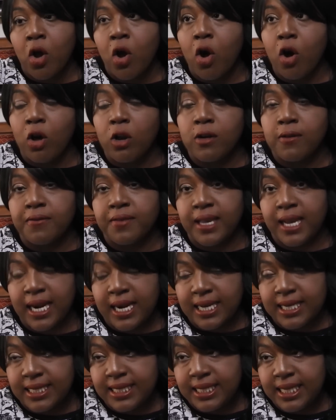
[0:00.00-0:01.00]
all of the
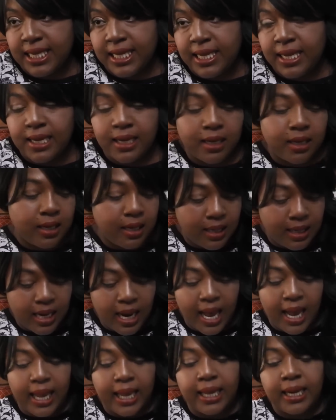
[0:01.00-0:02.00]
Classique
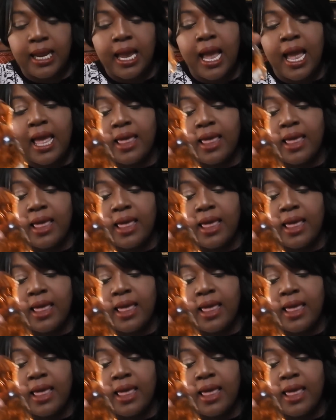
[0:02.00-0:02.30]
line.